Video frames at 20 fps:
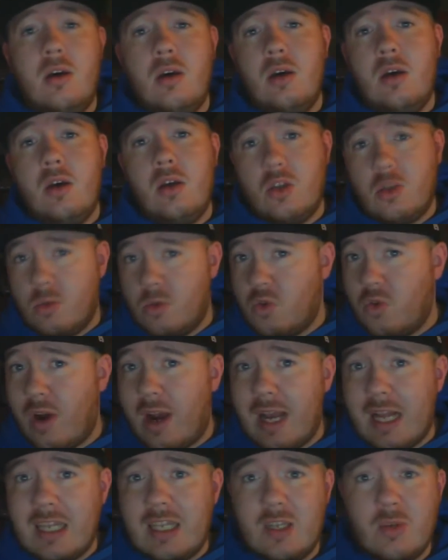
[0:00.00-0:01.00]

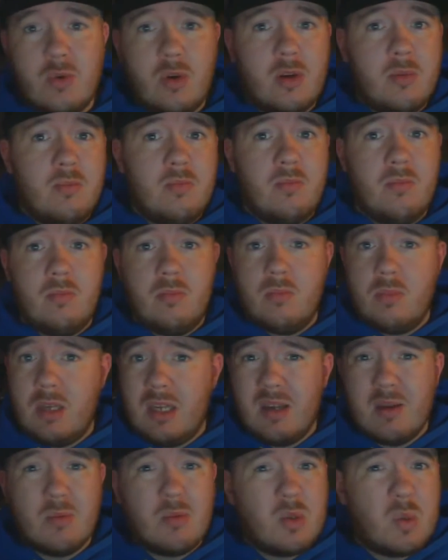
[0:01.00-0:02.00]
subscribe to them,
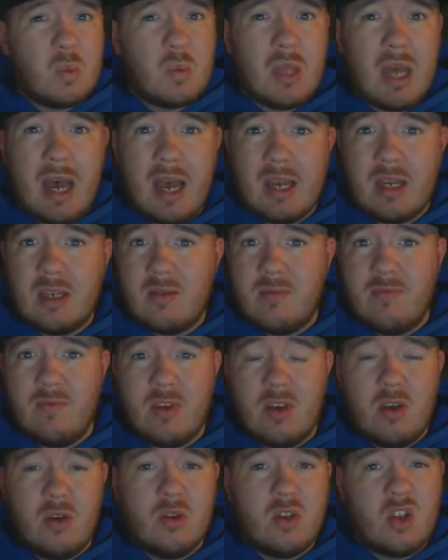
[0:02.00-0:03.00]
give them some likes and
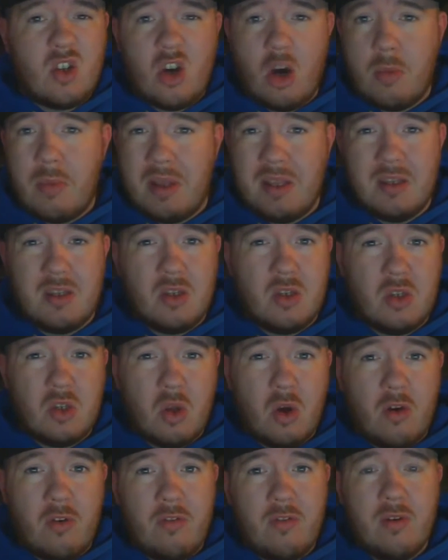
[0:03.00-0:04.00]
views and comments and
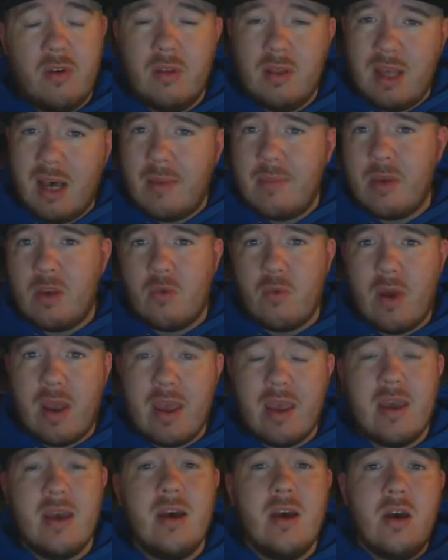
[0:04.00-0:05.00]
stuff. That'd be
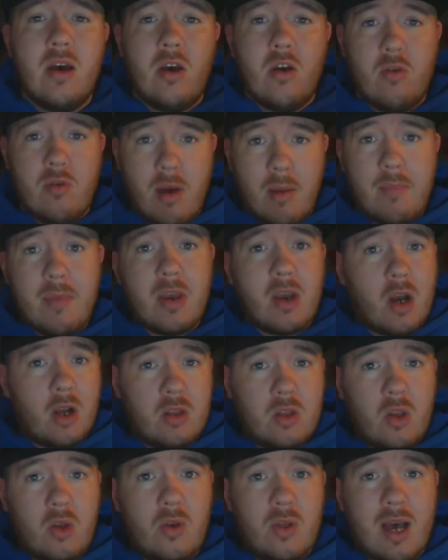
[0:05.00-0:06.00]
great. Remember, you got
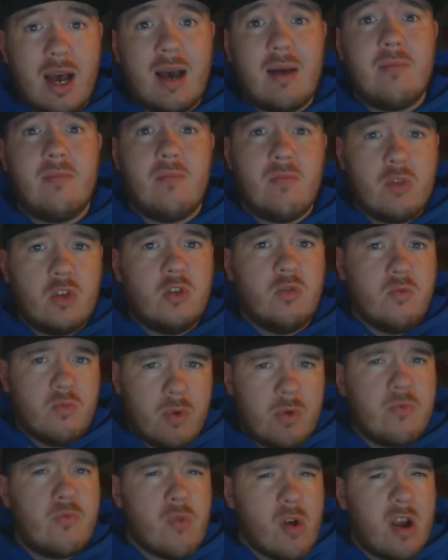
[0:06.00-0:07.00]
to do that to be
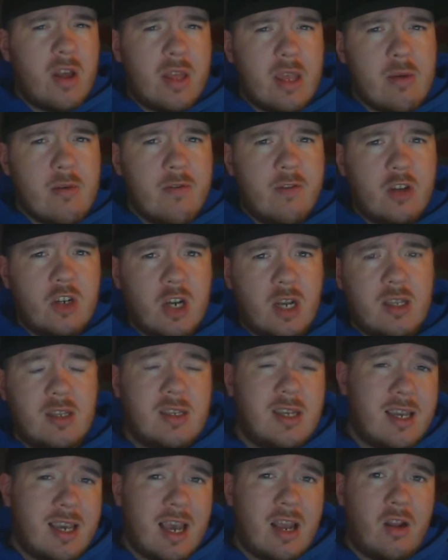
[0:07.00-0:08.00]
really with a chance
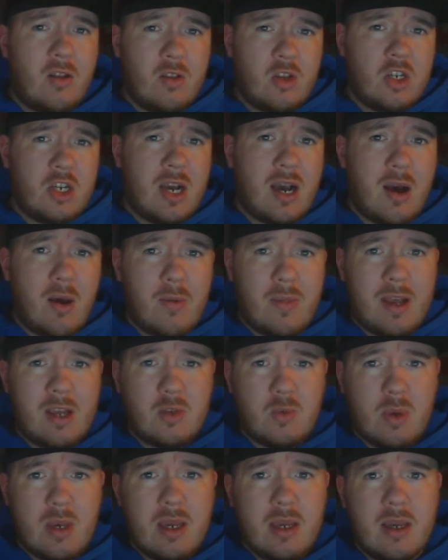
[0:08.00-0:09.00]
of getting on the shout out
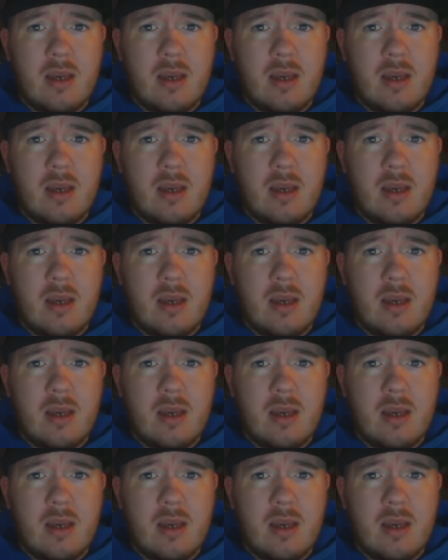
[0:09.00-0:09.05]
next week.